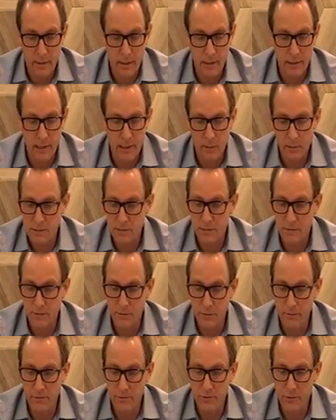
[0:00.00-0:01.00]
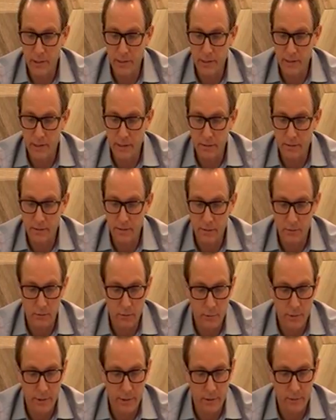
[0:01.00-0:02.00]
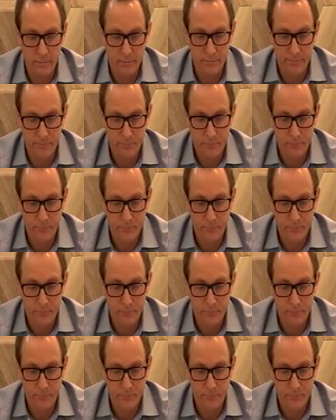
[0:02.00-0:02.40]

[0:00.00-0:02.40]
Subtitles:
allow us to do the tracing so that we can